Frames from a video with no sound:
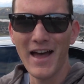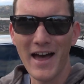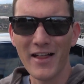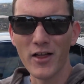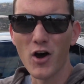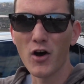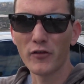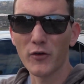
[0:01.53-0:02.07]

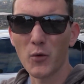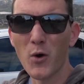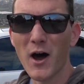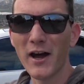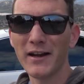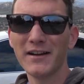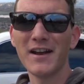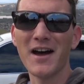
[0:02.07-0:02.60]
Hello
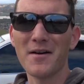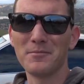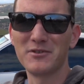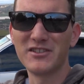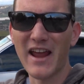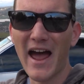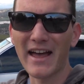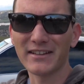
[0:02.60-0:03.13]
everyone, I'm
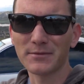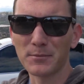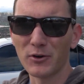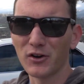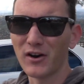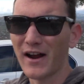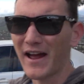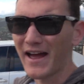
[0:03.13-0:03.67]

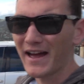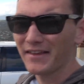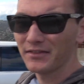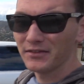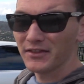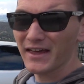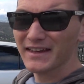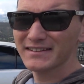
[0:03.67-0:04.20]
Jasper
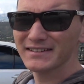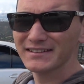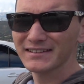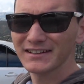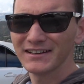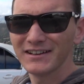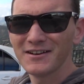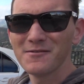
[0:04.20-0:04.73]
and
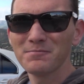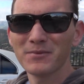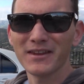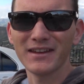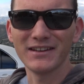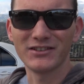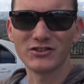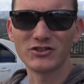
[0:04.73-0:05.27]
this
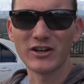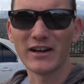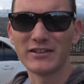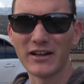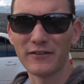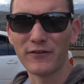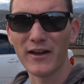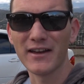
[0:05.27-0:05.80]
is
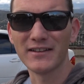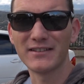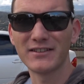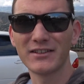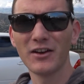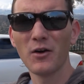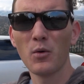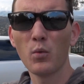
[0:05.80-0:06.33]
JJ
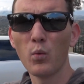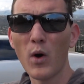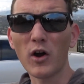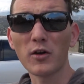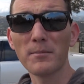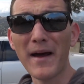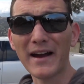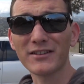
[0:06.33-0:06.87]
Vids.
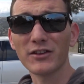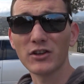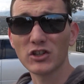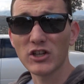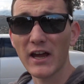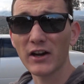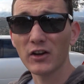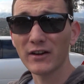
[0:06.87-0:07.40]
Welcome back to the
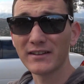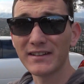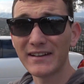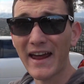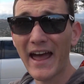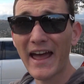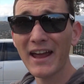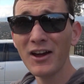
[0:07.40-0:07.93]
channel, and
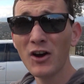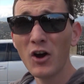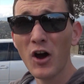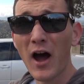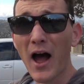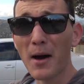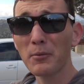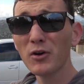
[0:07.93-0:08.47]
today
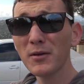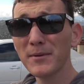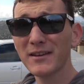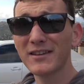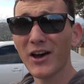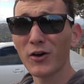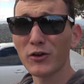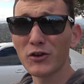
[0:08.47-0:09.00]
I'm going to be
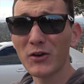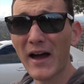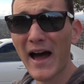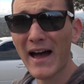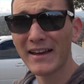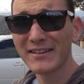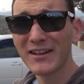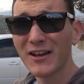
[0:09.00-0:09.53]
telling you
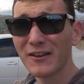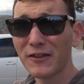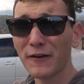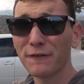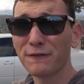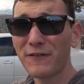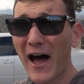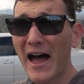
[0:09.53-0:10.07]
guys the
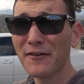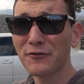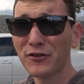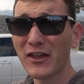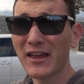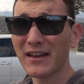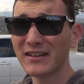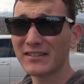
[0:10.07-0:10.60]
5
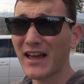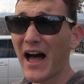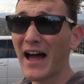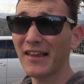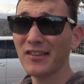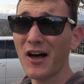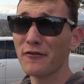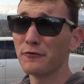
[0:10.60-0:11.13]
things
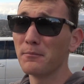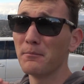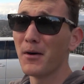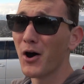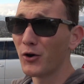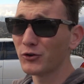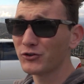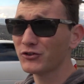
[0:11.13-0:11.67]
I love
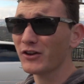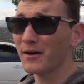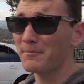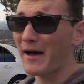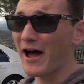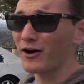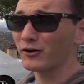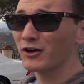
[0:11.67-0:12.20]
most
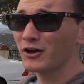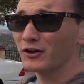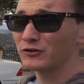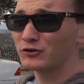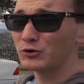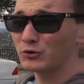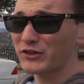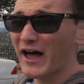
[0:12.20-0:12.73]
about
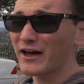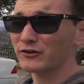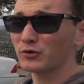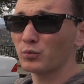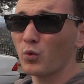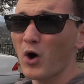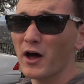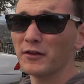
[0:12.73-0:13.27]

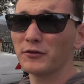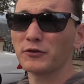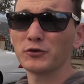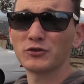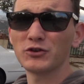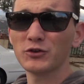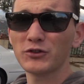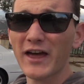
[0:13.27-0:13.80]
2001 through
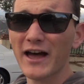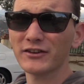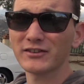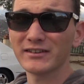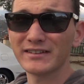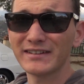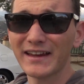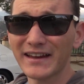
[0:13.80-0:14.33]

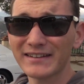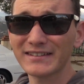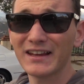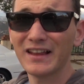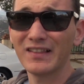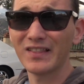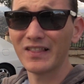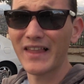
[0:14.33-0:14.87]
2006
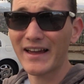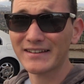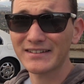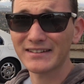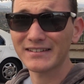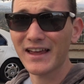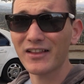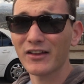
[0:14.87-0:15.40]

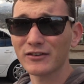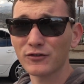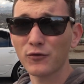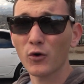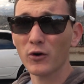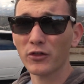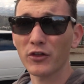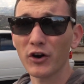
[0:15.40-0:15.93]
Lexus
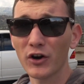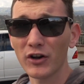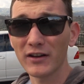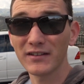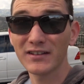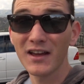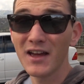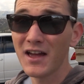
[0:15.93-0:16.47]

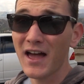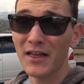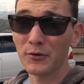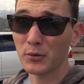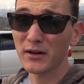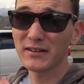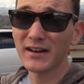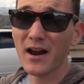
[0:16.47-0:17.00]
LS430s. And
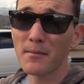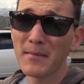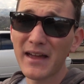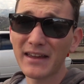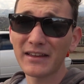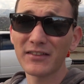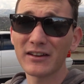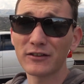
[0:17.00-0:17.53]
the reason I'm
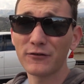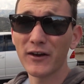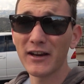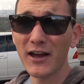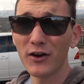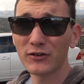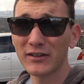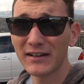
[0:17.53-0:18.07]
making this
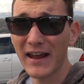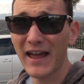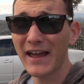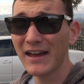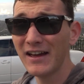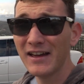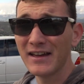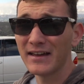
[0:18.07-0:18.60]
video
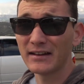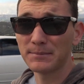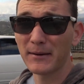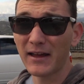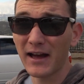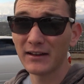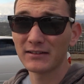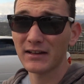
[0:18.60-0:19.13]
today is
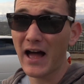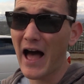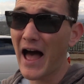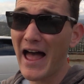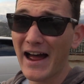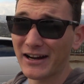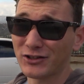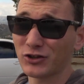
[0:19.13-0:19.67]
because
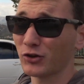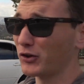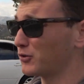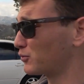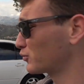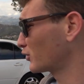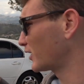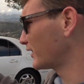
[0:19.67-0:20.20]
I actually
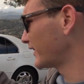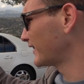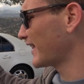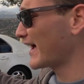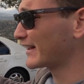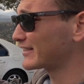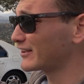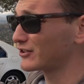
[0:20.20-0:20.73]
really
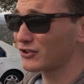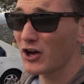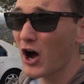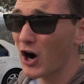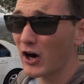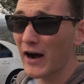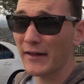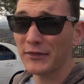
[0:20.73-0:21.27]
like this
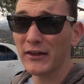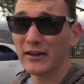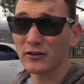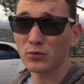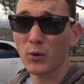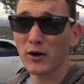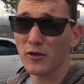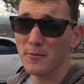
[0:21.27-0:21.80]
car. I think
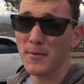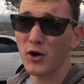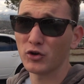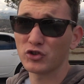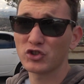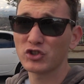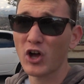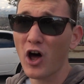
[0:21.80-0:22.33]
it's one of the
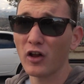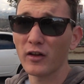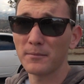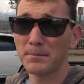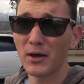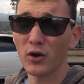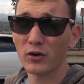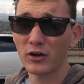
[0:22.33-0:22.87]
most
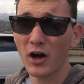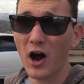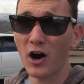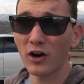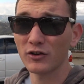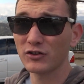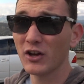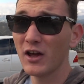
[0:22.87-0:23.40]
solid built
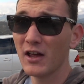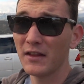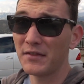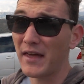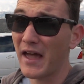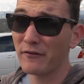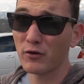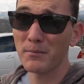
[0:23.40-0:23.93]
cars
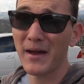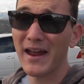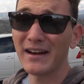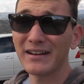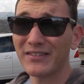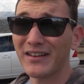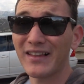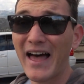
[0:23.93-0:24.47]
they ever
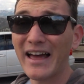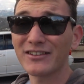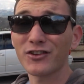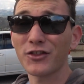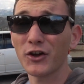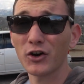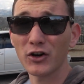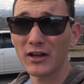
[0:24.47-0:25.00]
made in the
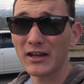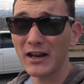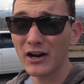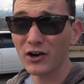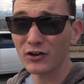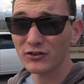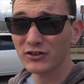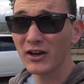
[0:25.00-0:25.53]
last 30
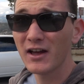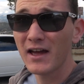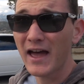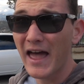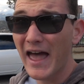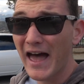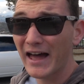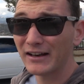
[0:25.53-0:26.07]
years.
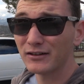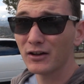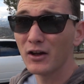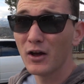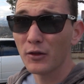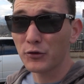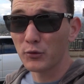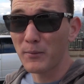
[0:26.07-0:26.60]
And
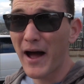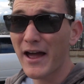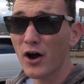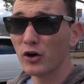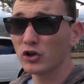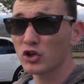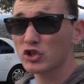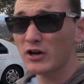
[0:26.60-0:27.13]
through my
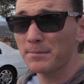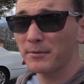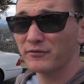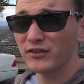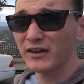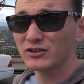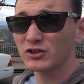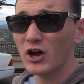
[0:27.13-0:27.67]
ownership
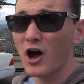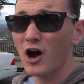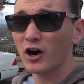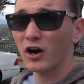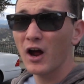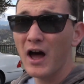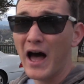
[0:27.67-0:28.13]
of this car,